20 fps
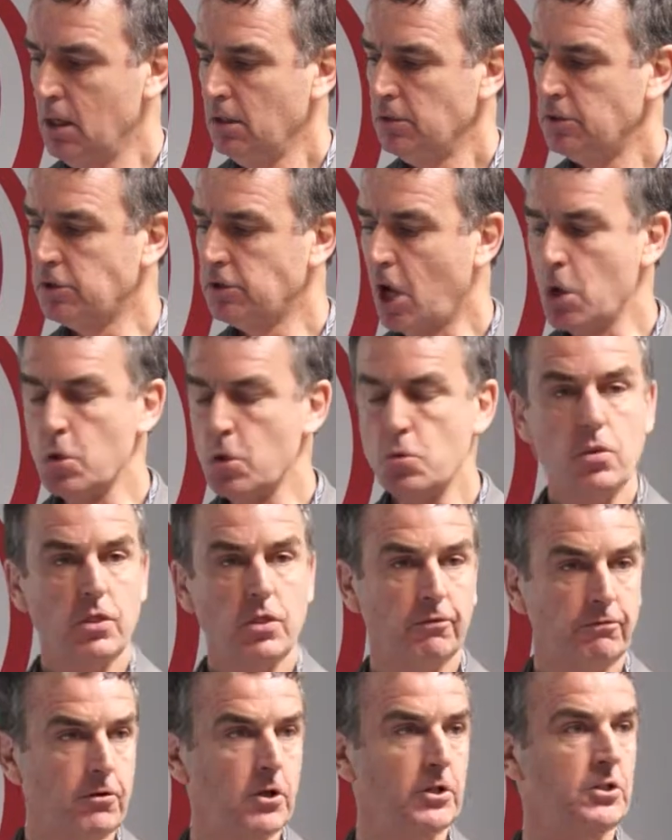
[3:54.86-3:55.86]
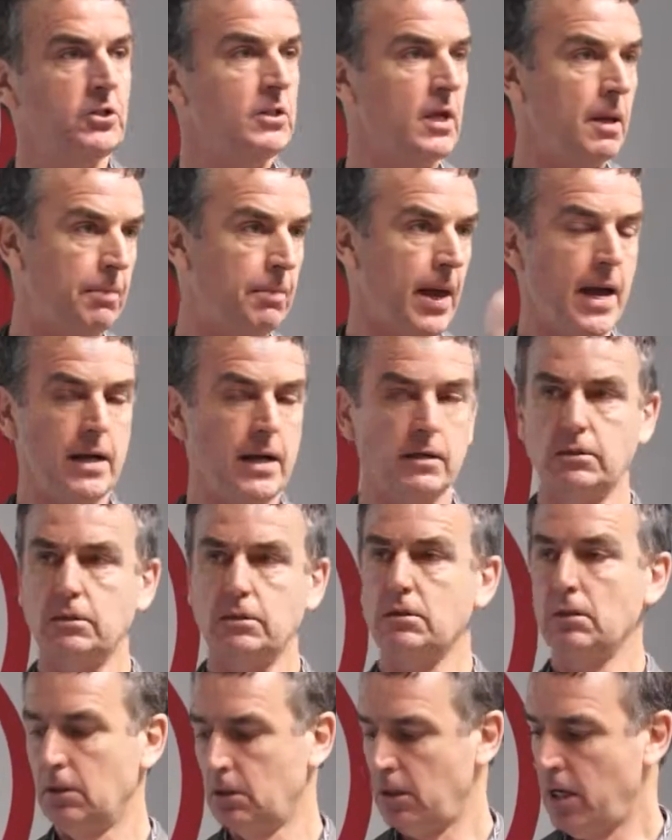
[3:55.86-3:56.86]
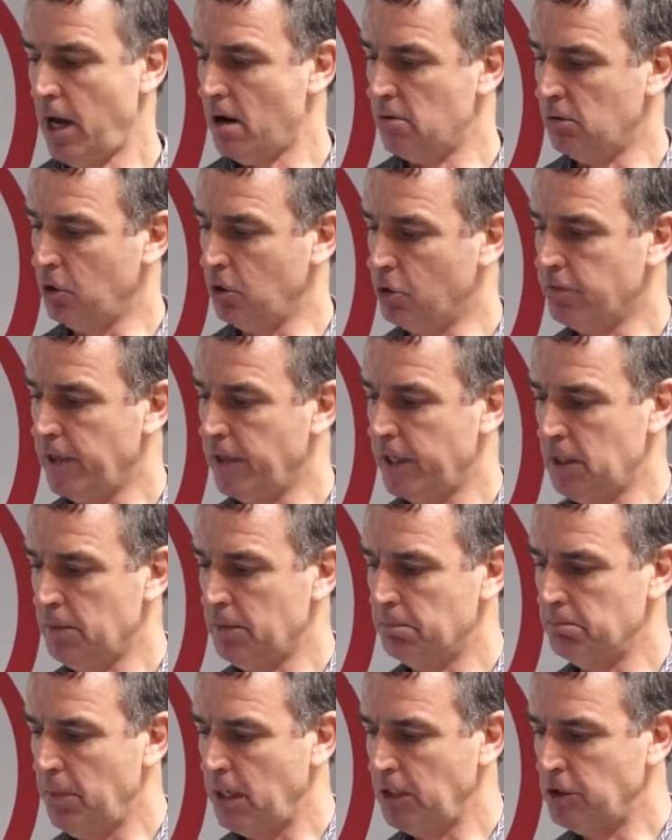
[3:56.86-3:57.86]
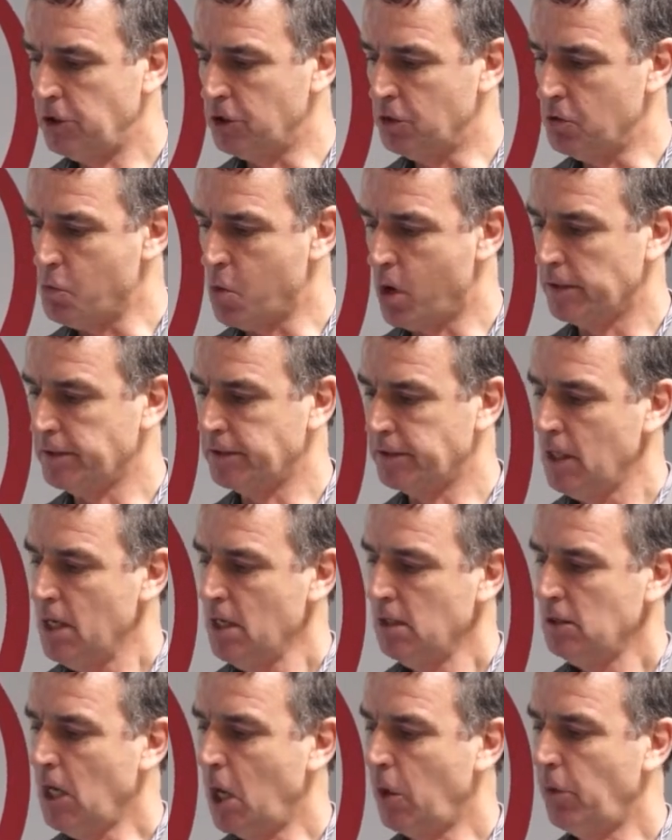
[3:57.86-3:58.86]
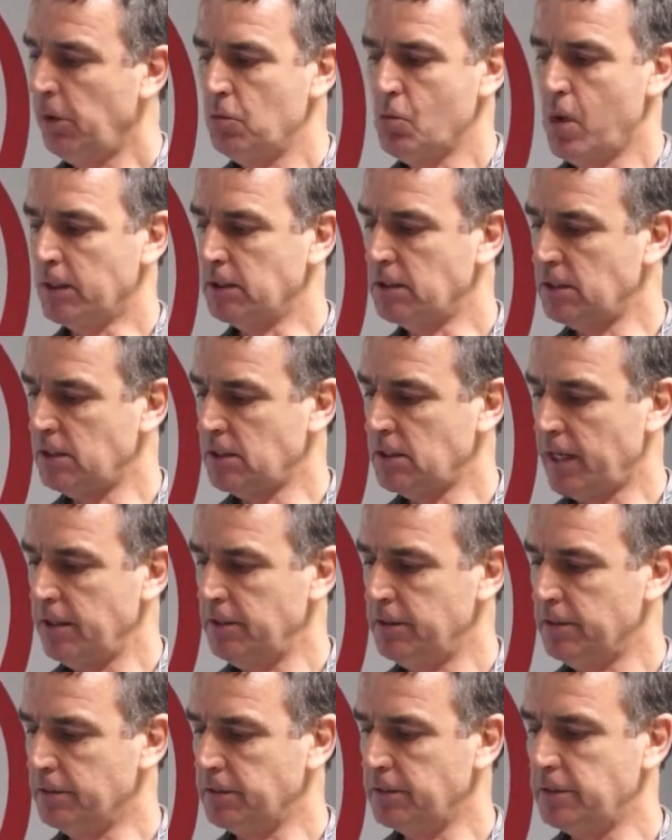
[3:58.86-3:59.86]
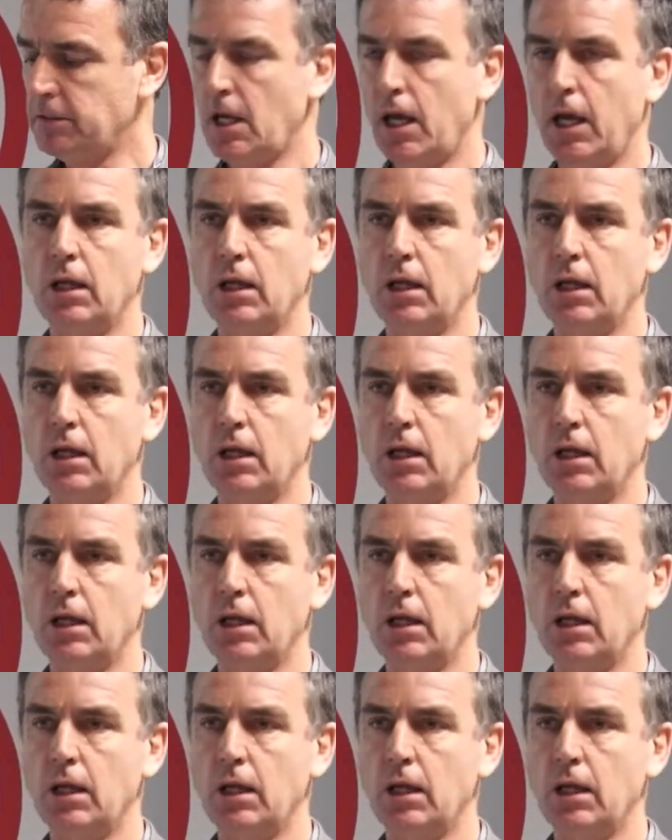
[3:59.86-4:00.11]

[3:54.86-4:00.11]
So the first step, as Carol already mentioned, was knowing one's status.